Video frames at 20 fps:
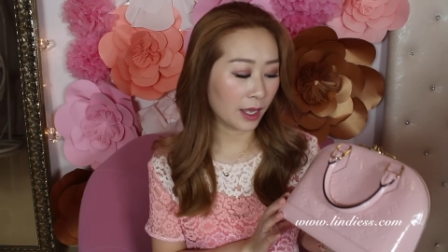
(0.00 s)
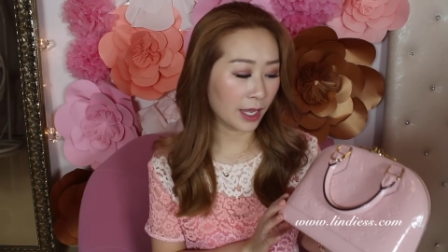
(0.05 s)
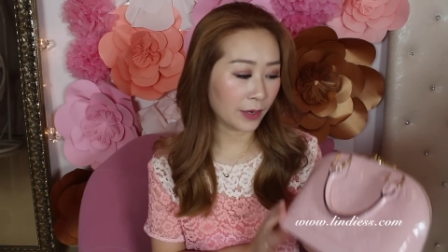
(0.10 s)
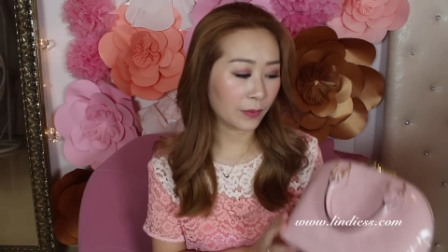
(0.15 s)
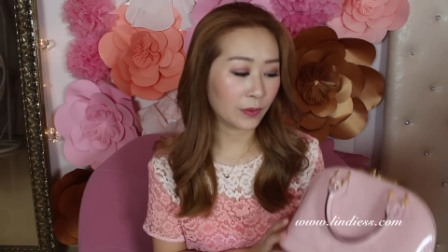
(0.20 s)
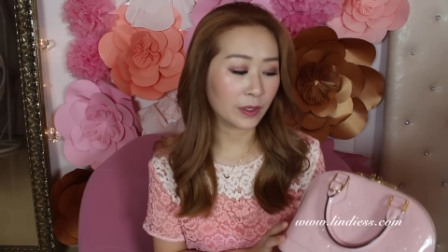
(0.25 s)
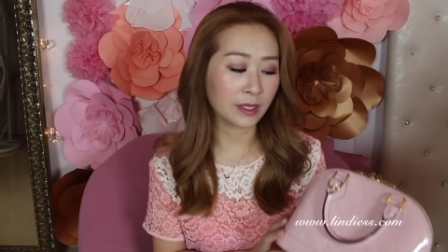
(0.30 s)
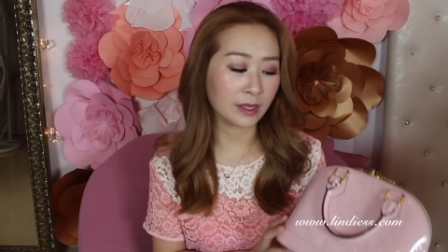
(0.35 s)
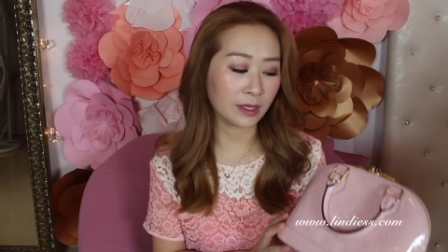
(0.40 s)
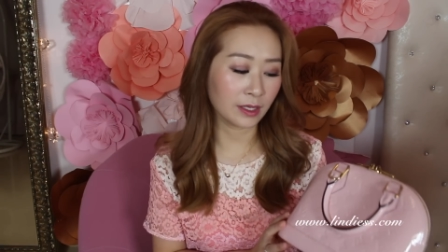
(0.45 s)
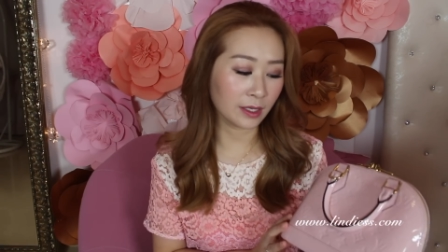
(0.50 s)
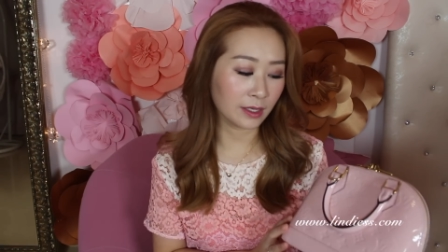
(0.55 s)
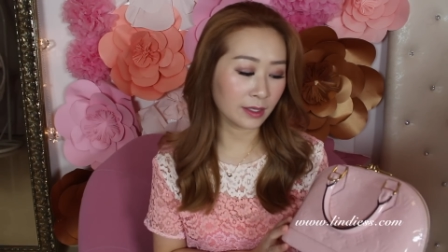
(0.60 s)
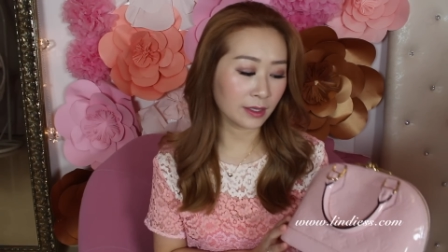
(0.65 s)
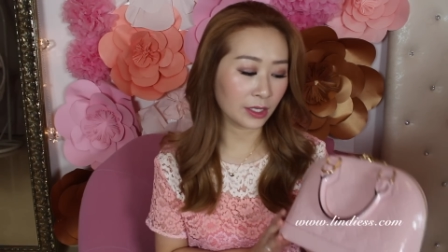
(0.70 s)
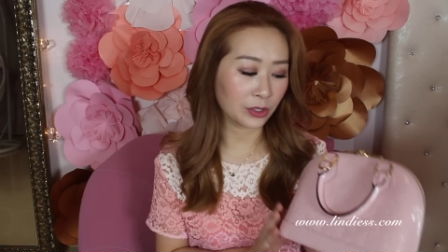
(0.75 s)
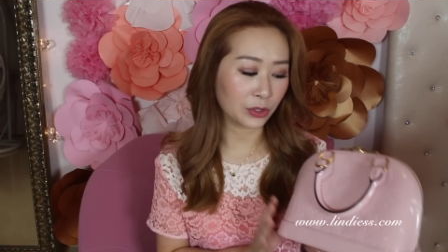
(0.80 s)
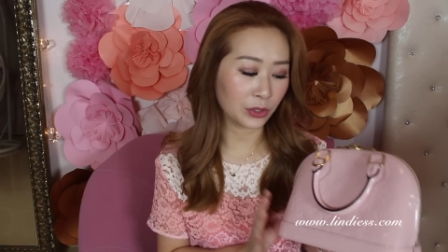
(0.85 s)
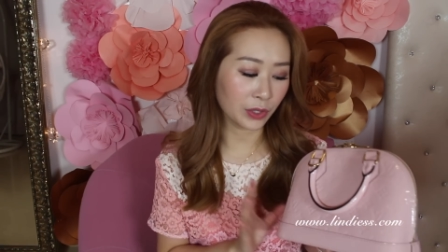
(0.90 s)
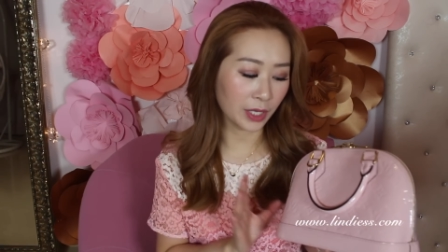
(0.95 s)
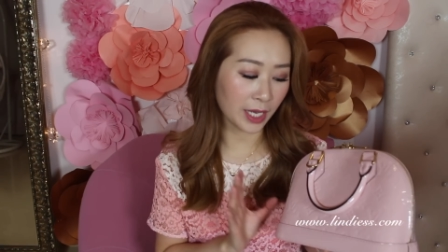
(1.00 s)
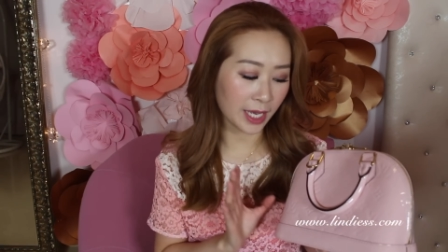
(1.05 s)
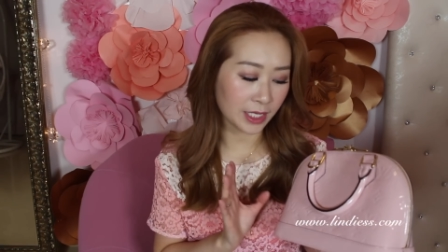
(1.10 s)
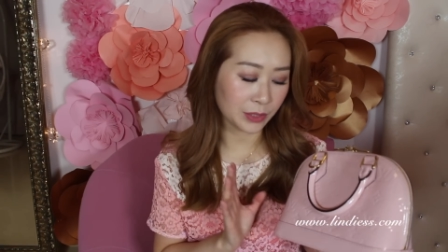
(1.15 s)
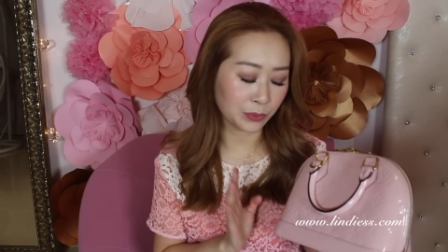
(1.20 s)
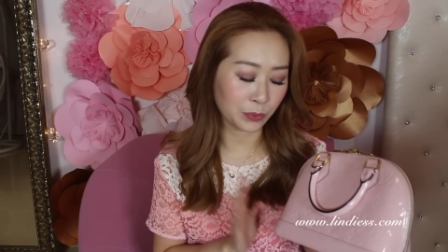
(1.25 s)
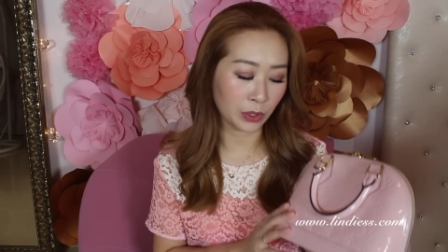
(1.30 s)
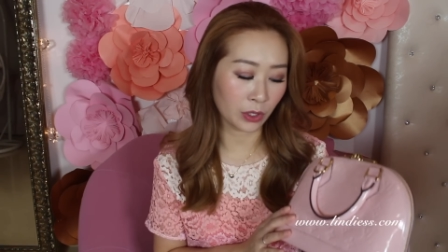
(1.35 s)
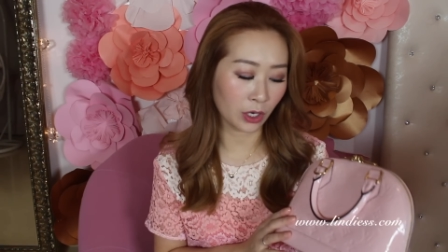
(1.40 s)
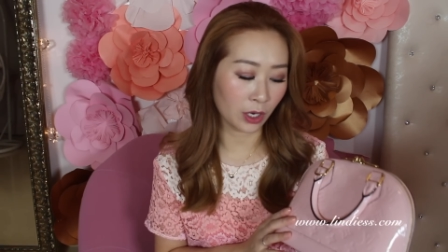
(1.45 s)
everything that you
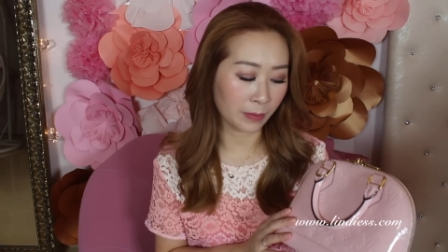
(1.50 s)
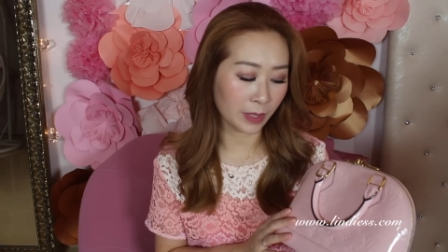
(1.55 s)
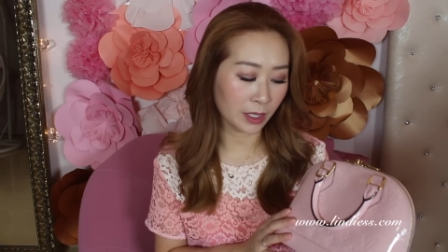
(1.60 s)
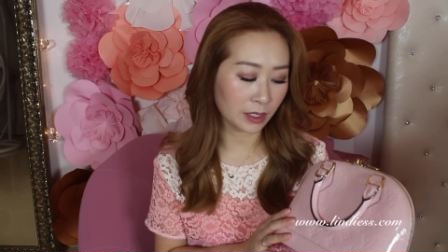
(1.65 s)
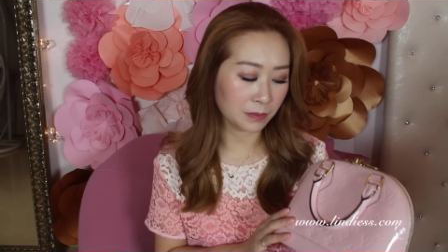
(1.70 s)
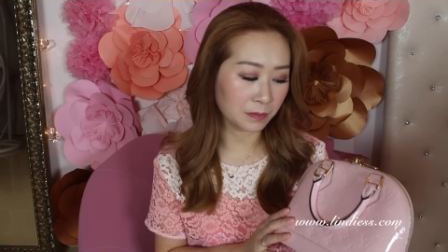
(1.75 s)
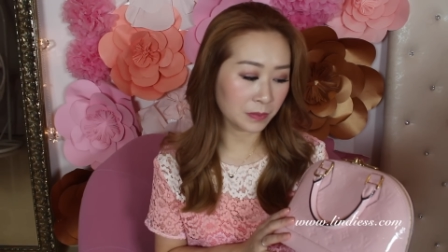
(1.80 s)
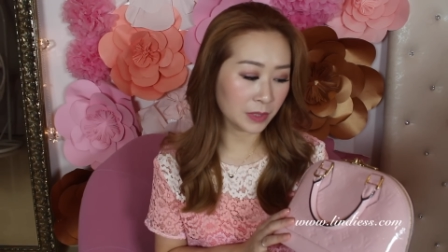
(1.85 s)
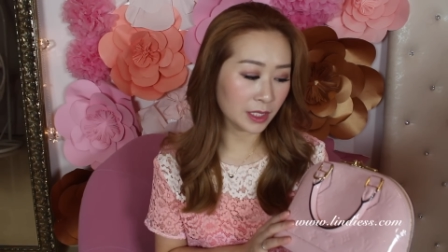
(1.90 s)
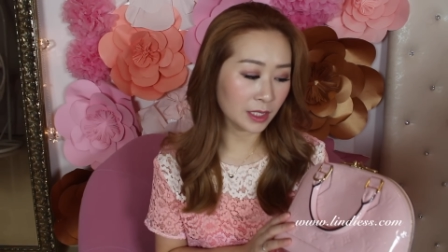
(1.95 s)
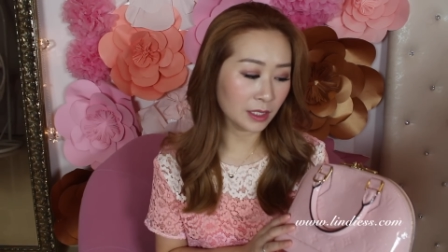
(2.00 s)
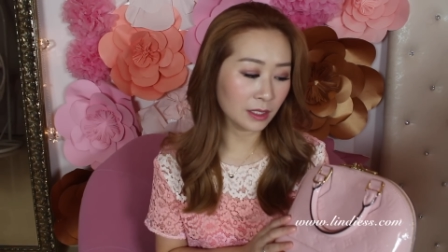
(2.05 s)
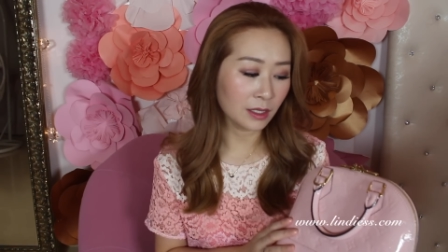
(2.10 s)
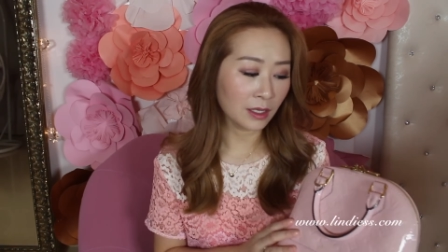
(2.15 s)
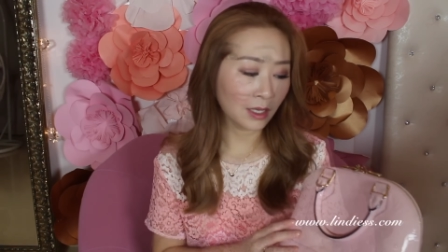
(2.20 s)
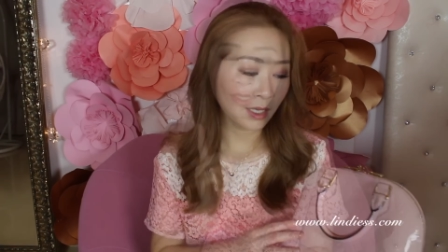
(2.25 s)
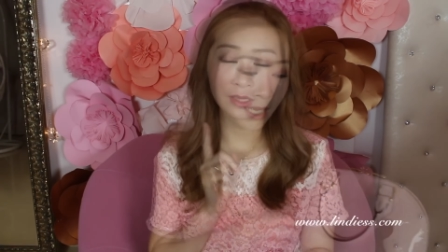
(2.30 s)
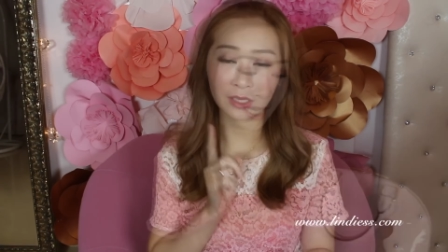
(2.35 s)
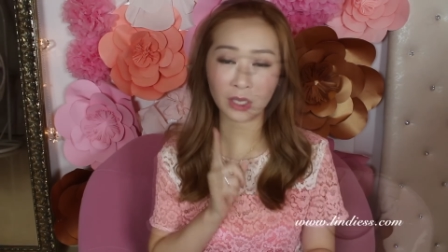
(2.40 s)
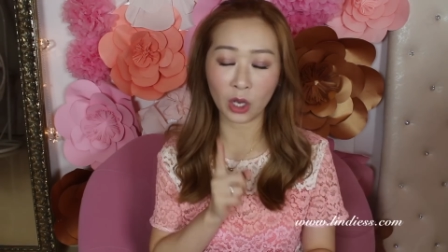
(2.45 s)
guys recommend me.